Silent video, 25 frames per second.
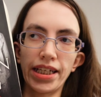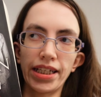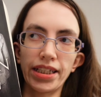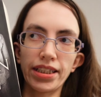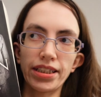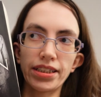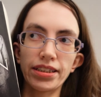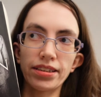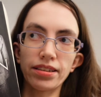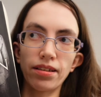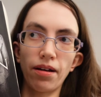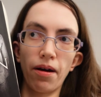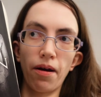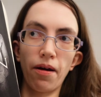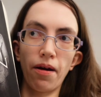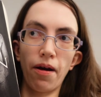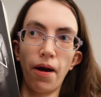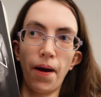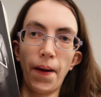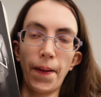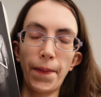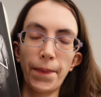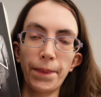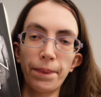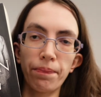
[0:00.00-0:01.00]
It's
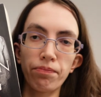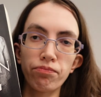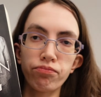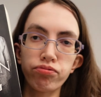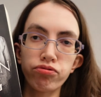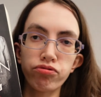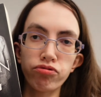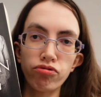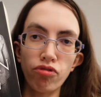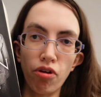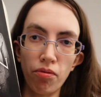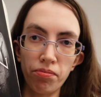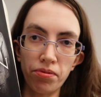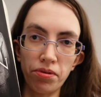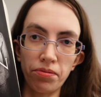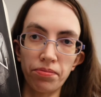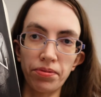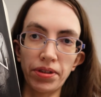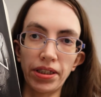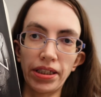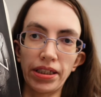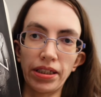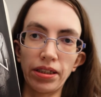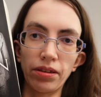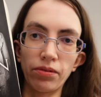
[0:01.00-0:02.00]

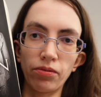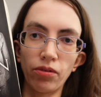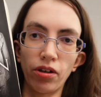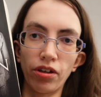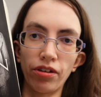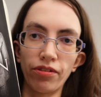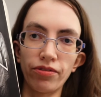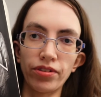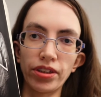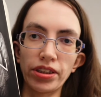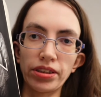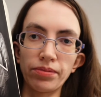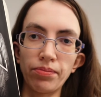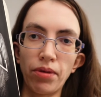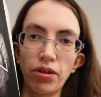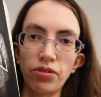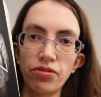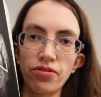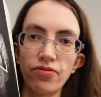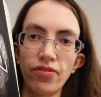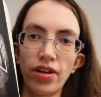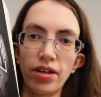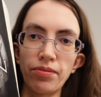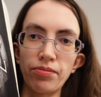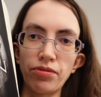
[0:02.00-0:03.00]
probably one of his
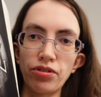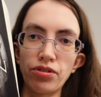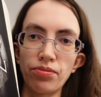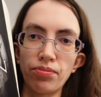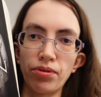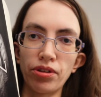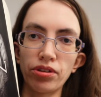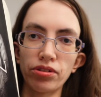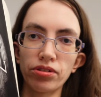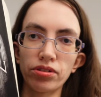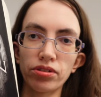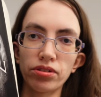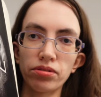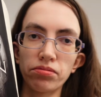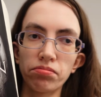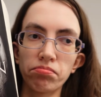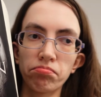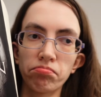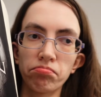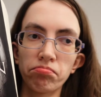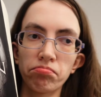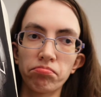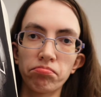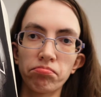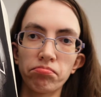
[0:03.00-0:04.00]
most famous books,
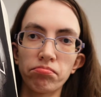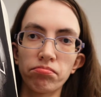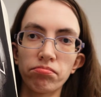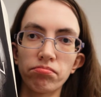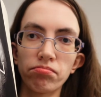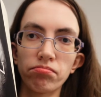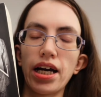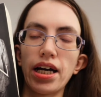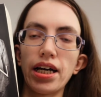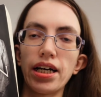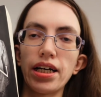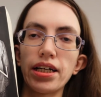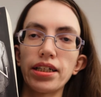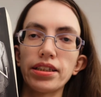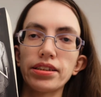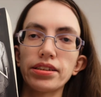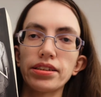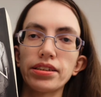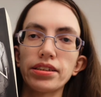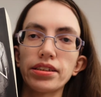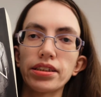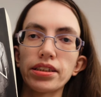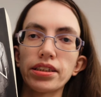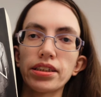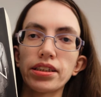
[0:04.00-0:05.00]

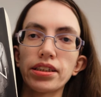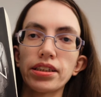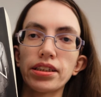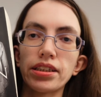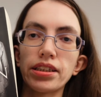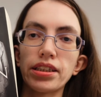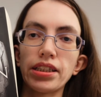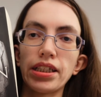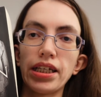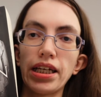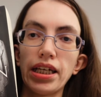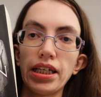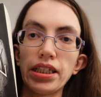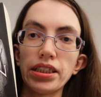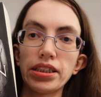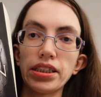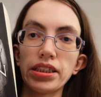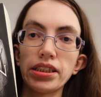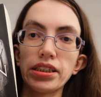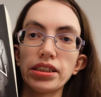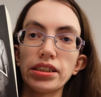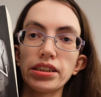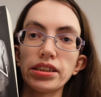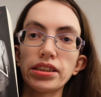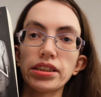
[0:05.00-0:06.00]
and it
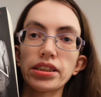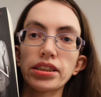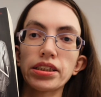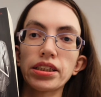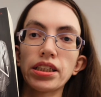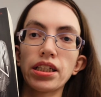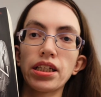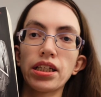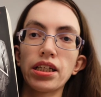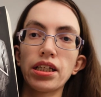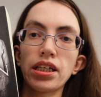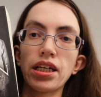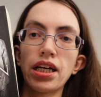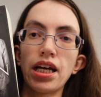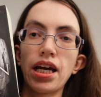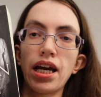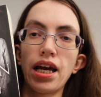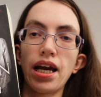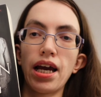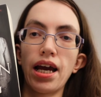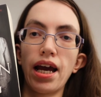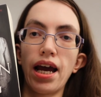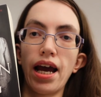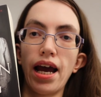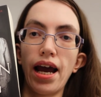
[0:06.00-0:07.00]
is
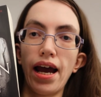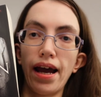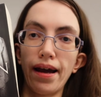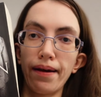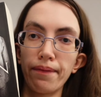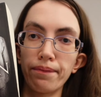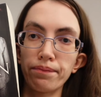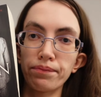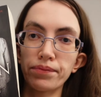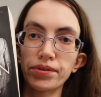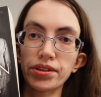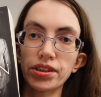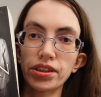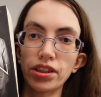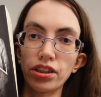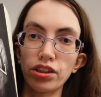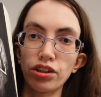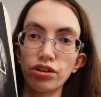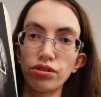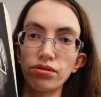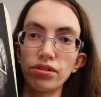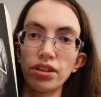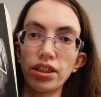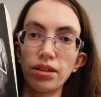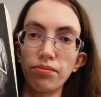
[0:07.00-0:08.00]

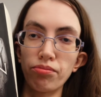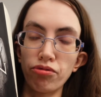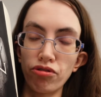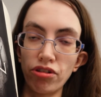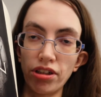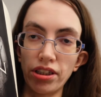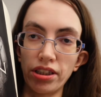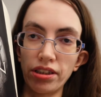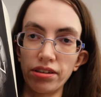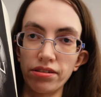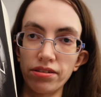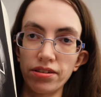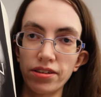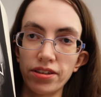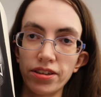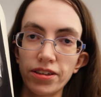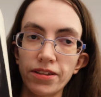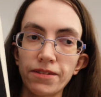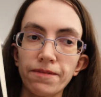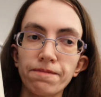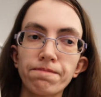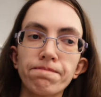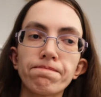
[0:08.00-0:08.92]
absolutely brilliant.